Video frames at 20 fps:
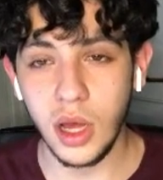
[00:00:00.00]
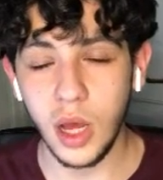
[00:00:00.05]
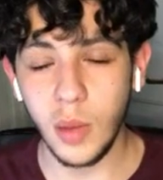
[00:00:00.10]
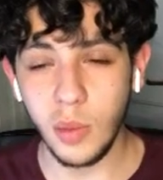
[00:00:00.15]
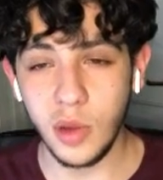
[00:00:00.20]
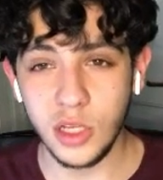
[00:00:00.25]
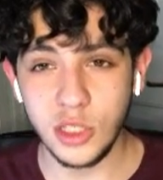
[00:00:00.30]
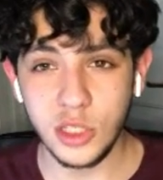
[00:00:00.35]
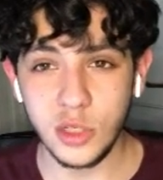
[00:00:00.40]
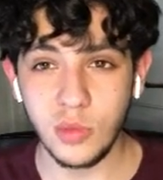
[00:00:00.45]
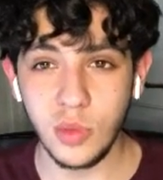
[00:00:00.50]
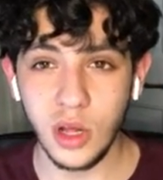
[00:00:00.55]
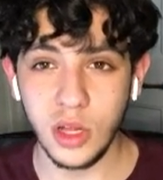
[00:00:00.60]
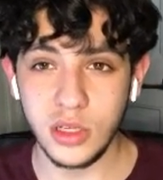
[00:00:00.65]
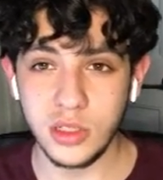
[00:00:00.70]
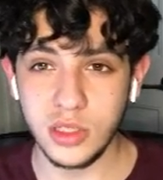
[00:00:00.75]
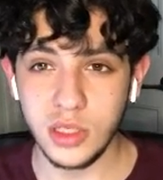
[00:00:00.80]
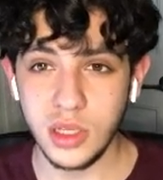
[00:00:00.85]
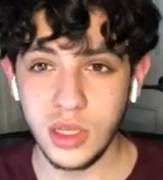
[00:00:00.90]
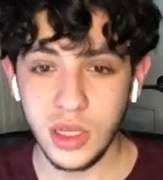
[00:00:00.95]
a bunch of
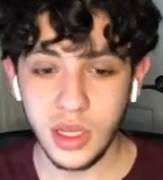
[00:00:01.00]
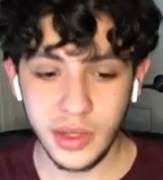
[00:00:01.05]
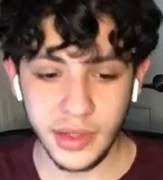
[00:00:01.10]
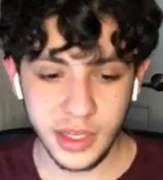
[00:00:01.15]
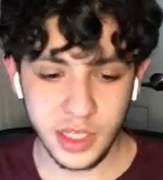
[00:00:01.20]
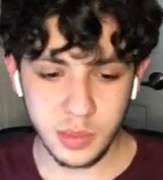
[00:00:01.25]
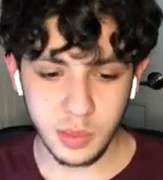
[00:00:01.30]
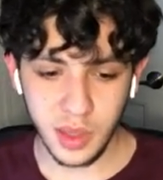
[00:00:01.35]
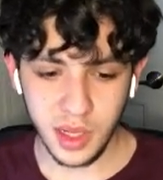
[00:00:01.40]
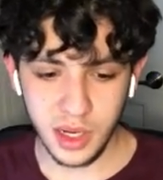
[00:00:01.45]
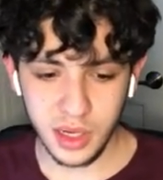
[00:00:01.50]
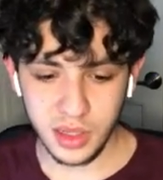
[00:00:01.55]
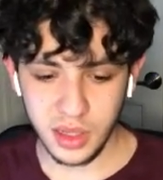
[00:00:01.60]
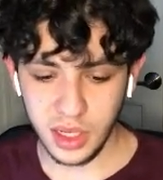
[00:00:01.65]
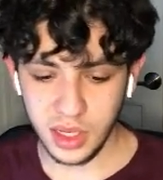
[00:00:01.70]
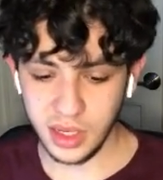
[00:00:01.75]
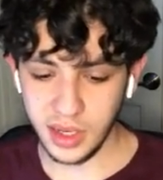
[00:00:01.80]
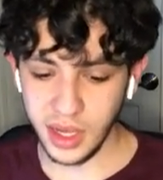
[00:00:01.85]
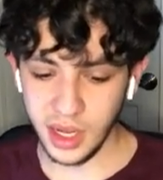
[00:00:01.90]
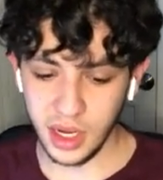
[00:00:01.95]
balls is better
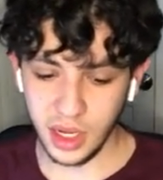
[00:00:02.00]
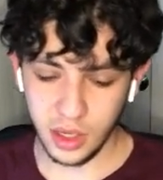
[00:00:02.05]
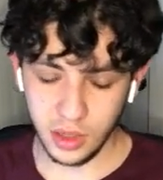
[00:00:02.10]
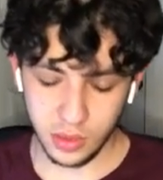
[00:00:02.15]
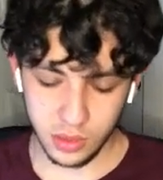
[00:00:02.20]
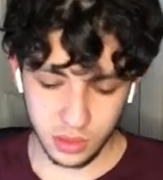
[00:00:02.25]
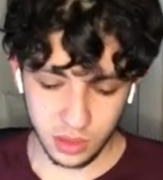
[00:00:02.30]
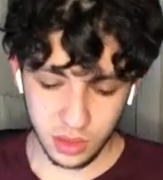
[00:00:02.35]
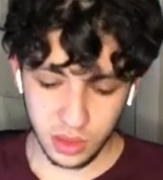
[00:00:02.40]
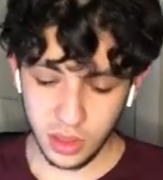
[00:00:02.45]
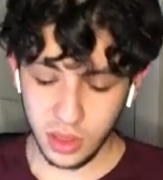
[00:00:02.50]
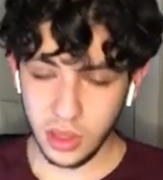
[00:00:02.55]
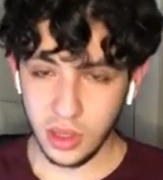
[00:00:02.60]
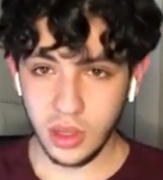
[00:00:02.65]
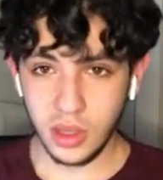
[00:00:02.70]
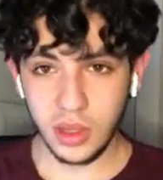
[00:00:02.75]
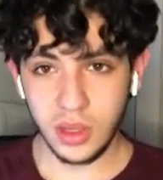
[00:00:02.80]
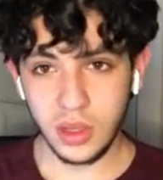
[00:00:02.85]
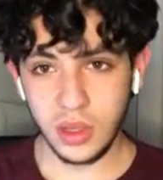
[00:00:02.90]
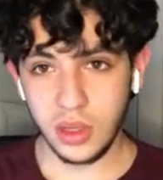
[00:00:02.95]
than getting
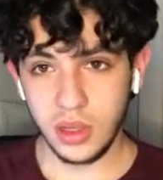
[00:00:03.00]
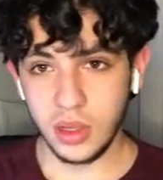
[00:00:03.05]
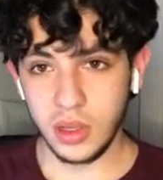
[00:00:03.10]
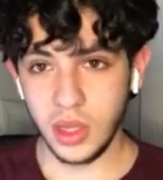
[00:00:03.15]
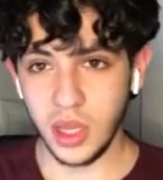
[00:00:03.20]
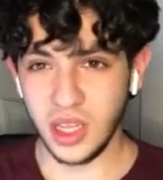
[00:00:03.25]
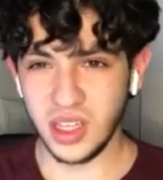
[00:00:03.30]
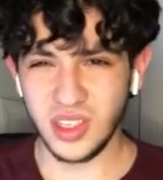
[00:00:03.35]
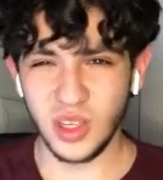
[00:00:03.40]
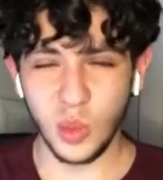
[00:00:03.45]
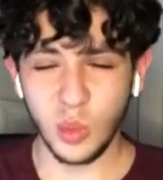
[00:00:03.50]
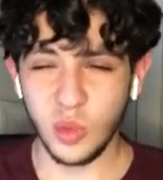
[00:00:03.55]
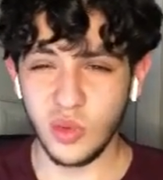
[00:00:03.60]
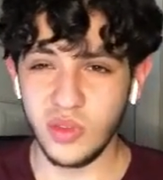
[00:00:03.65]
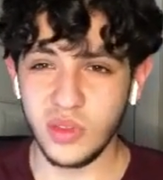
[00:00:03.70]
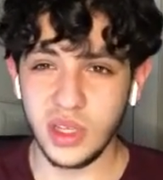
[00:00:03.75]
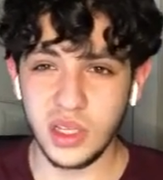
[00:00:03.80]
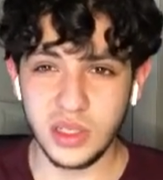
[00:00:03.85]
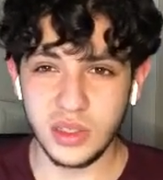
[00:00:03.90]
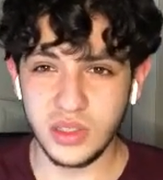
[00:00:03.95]
like some
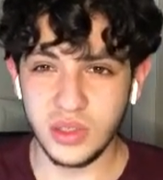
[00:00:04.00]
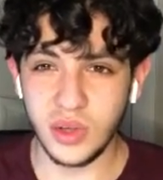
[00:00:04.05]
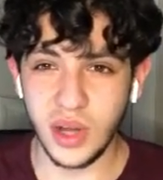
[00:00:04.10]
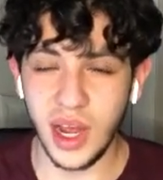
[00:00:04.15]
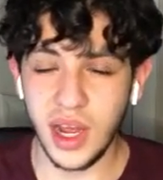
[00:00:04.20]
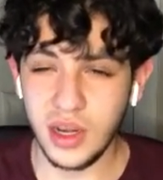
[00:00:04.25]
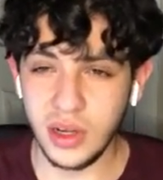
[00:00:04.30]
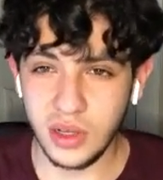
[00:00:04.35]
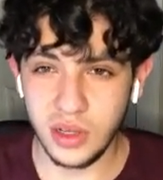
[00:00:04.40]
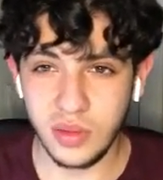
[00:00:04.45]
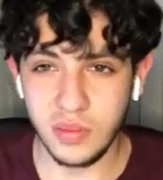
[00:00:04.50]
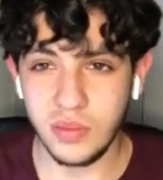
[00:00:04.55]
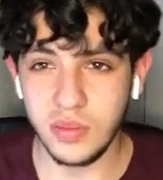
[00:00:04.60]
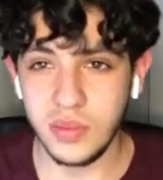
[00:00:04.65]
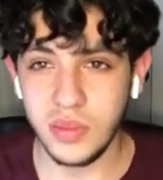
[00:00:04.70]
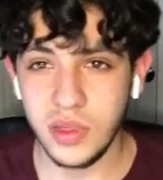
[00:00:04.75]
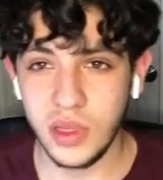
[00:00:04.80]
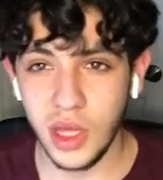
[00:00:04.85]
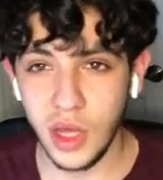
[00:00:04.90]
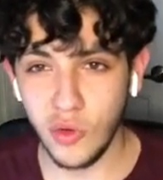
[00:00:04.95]
of these random
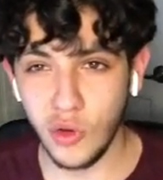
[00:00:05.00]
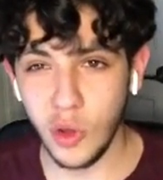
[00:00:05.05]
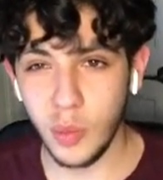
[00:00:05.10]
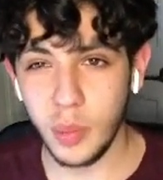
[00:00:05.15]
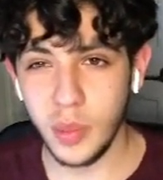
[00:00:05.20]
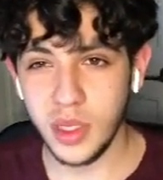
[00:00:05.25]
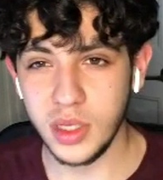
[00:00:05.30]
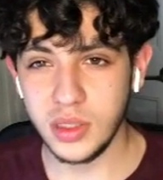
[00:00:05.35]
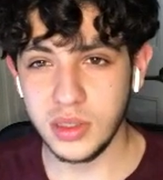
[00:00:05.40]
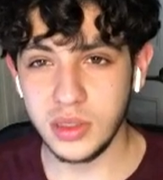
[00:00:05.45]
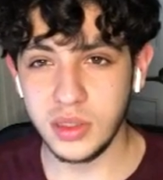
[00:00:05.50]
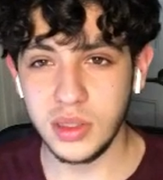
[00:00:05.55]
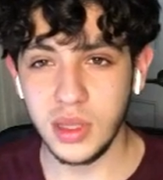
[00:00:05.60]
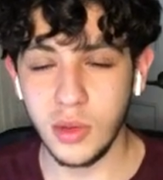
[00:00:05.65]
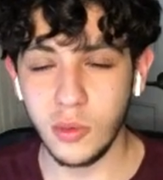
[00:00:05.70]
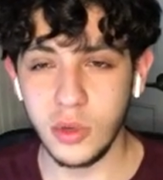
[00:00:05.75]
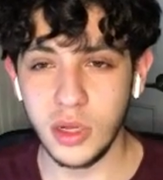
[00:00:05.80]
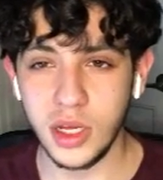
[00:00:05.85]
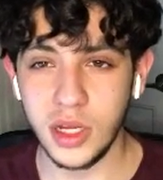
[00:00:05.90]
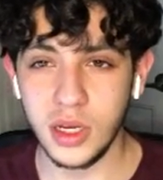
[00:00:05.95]
equipments that
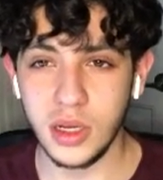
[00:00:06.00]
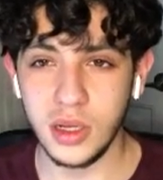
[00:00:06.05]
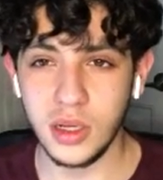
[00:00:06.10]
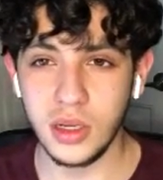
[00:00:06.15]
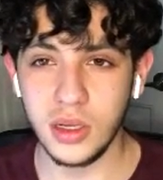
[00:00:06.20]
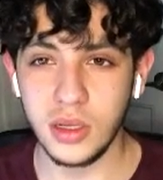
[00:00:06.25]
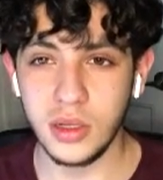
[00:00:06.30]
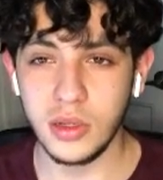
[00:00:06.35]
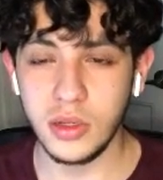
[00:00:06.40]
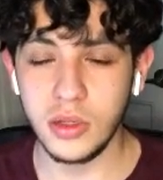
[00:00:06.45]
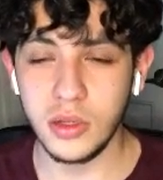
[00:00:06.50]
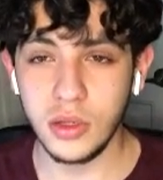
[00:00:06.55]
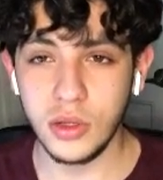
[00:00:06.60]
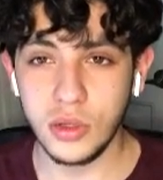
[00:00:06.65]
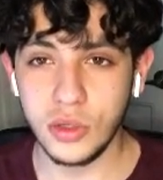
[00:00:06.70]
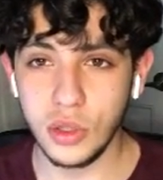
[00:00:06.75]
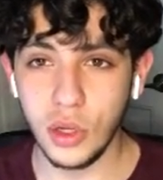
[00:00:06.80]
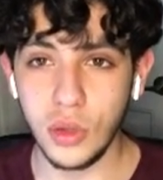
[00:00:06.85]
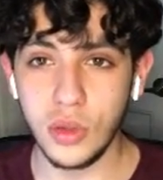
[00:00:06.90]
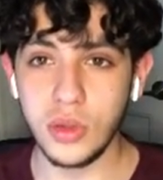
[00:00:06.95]
we're gonna
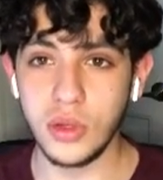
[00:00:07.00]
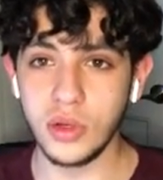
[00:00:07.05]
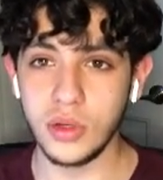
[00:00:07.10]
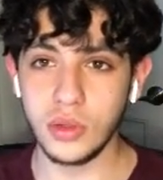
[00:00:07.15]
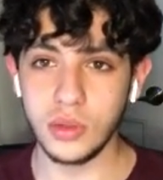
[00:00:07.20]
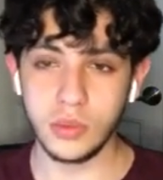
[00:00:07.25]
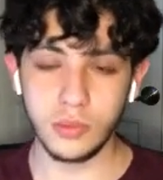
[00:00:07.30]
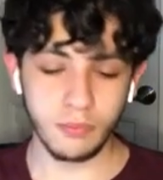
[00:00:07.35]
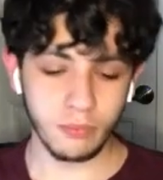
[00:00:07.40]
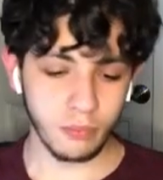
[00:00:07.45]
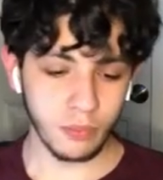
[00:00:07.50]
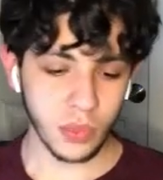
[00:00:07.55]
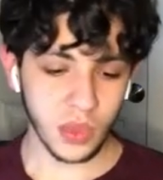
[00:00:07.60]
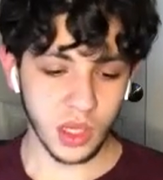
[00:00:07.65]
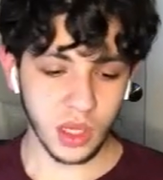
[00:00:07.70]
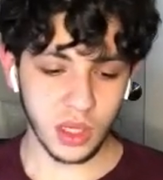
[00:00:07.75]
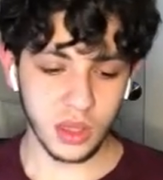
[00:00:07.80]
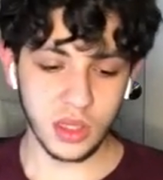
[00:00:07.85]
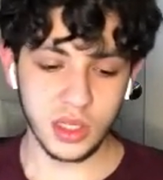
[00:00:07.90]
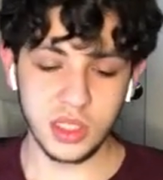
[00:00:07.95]
go through
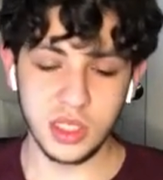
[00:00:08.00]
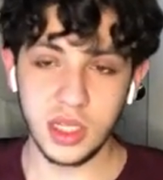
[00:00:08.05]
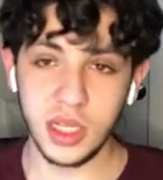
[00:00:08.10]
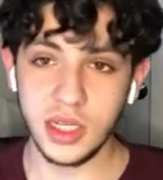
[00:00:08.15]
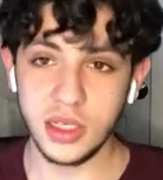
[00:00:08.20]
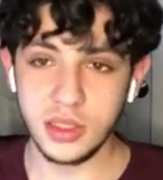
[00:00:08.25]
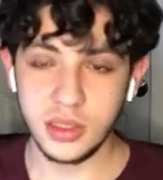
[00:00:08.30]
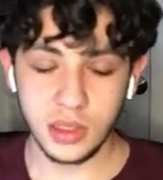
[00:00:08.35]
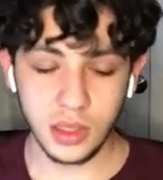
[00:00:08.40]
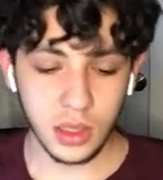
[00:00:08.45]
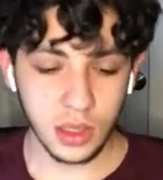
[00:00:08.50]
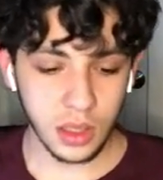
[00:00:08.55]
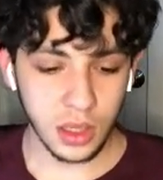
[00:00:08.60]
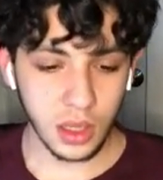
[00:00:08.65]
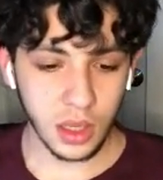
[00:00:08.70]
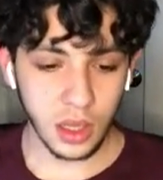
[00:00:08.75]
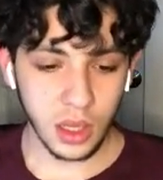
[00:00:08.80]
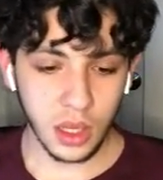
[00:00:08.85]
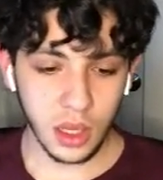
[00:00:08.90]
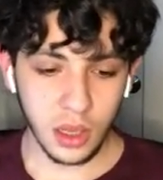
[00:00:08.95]
in this list.
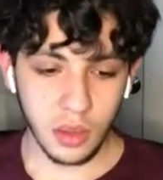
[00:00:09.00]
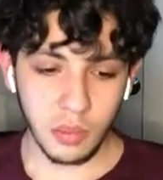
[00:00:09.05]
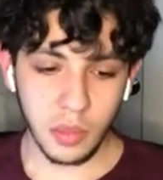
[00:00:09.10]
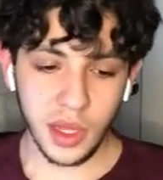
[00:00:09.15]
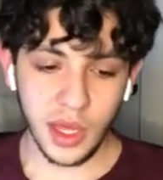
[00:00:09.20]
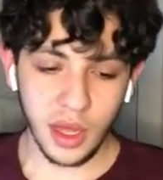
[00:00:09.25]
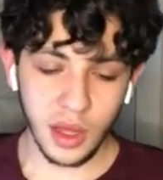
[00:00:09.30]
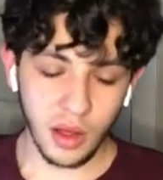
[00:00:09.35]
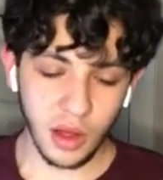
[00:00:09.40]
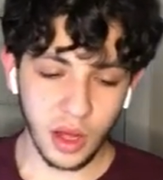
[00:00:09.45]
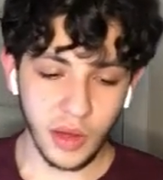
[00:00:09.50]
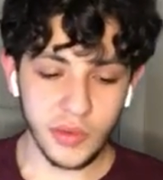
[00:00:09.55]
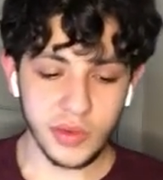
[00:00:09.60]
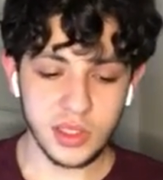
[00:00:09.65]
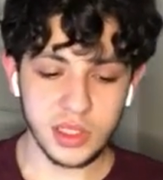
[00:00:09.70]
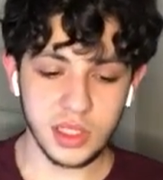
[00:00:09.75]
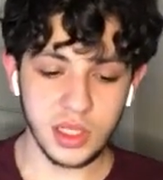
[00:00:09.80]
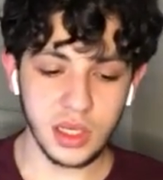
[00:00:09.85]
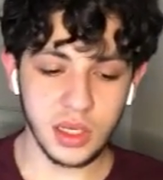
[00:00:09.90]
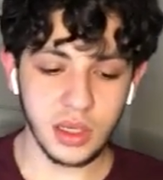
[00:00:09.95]
But yeah,
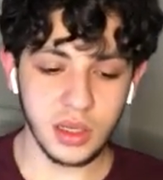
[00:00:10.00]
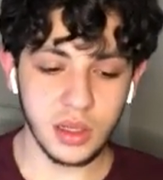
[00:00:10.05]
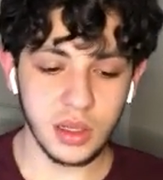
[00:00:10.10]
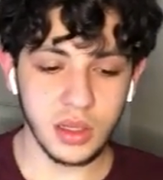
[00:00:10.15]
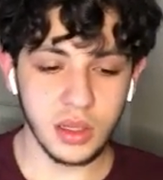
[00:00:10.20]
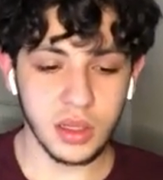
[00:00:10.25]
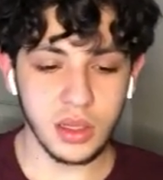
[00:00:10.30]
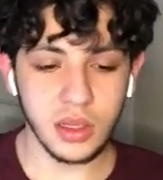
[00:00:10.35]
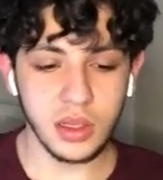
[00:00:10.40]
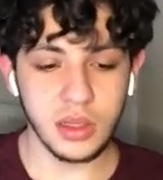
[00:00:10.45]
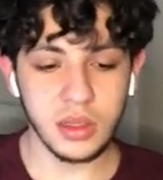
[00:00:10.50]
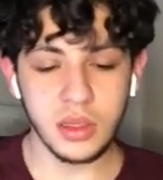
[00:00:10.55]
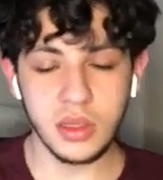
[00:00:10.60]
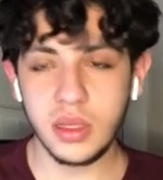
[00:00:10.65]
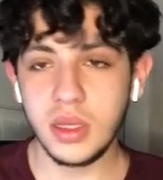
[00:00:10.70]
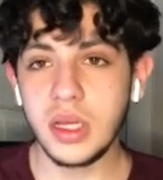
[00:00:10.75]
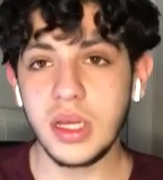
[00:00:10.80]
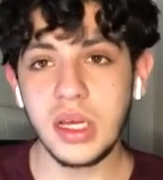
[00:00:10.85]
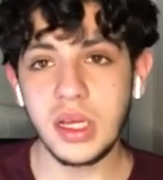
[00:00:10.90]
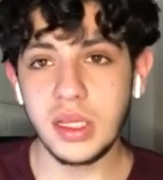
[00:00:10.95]
obviously,
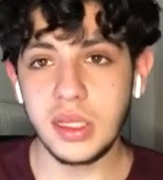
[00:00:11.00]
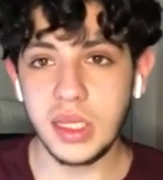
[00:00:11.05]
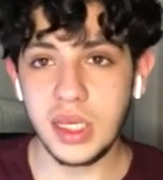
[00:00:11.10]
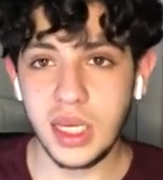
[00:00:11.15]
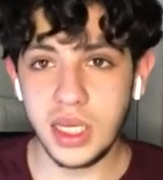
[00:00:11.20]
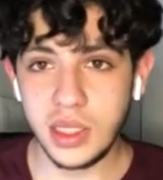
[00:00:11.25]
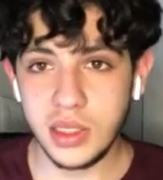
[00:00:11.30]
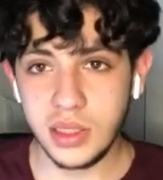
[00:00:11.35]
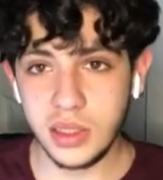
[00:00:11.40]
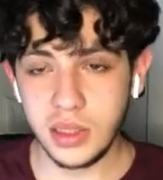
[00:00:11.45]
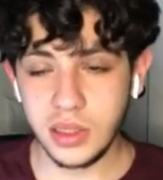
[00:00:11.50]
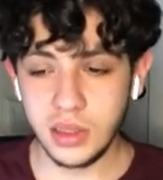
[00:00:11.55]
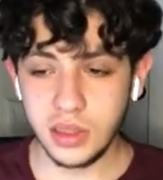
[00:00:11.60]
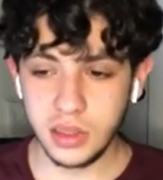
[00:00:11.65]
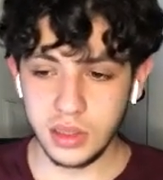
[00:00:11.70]
elite.